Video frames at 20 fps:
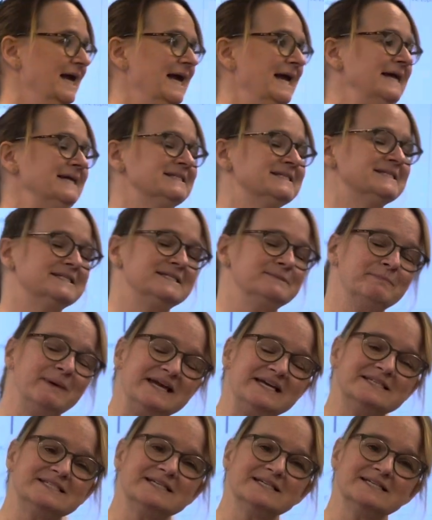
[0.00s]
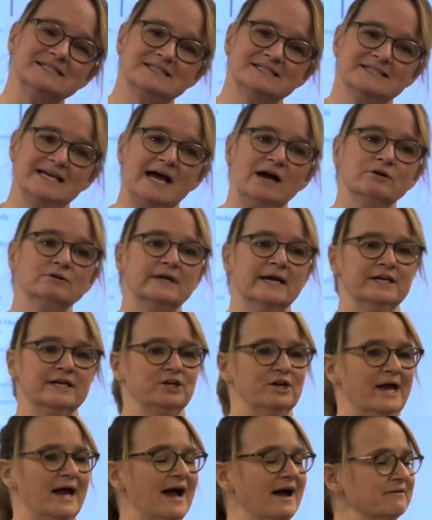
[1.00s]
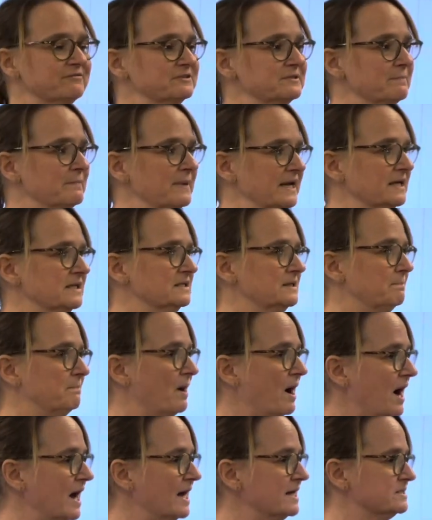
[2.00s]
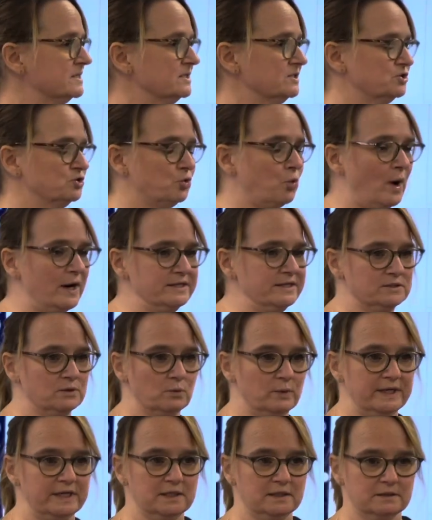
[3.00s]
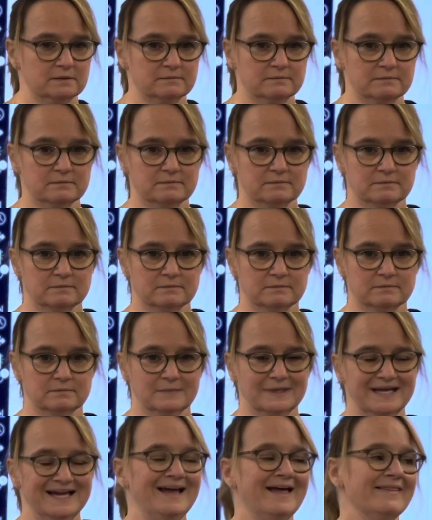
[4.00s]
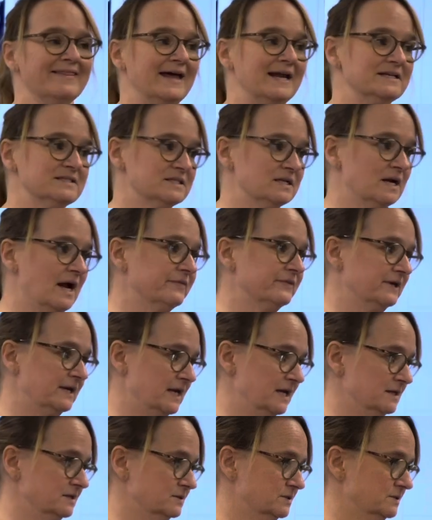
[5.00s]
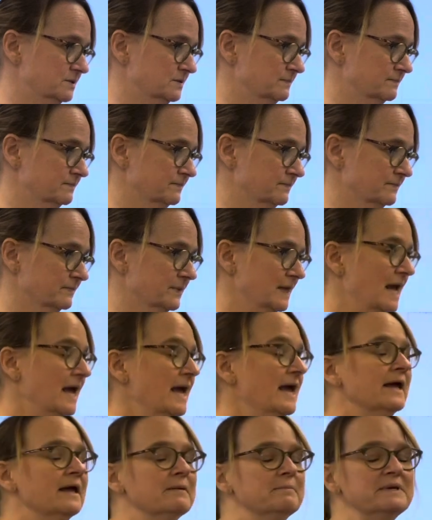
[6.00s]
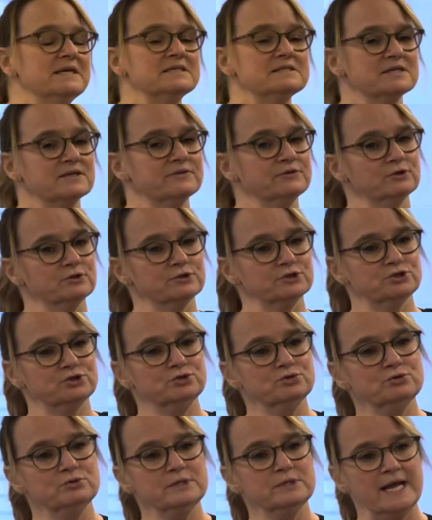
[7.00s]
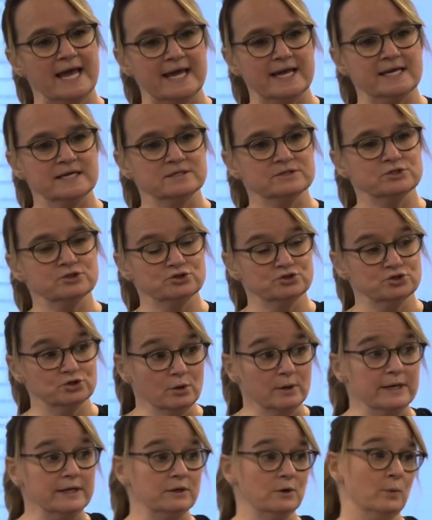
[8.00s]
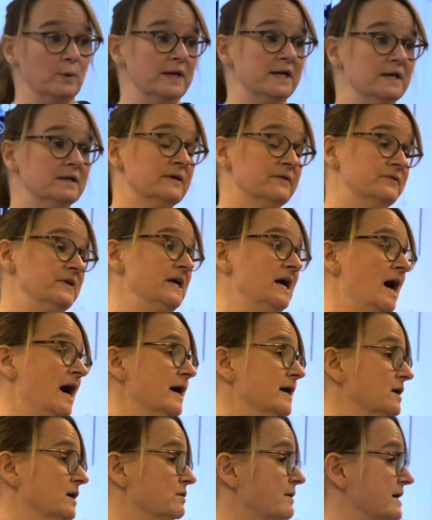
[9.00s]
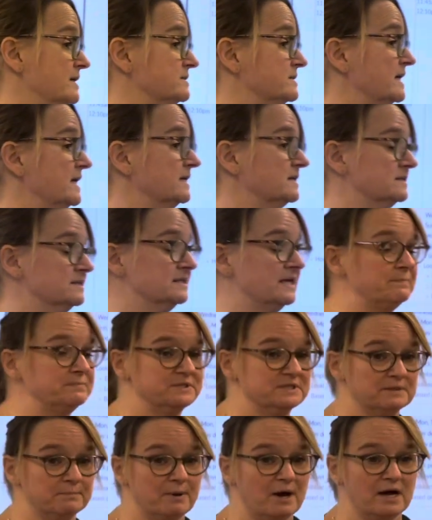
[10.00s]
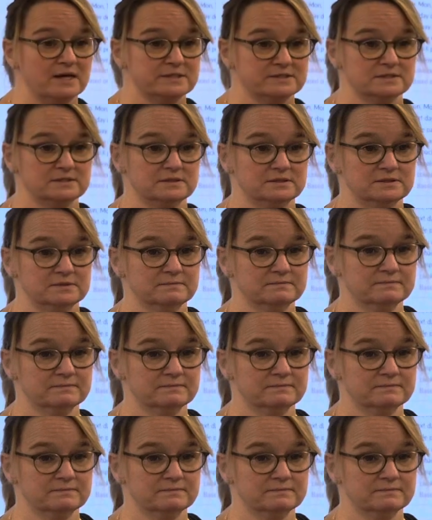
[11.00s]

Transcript: It makes it sound like you have to make a deposit twice a week. That is not the case. It means that there are 2 days during the week that the IRS accepts deposits.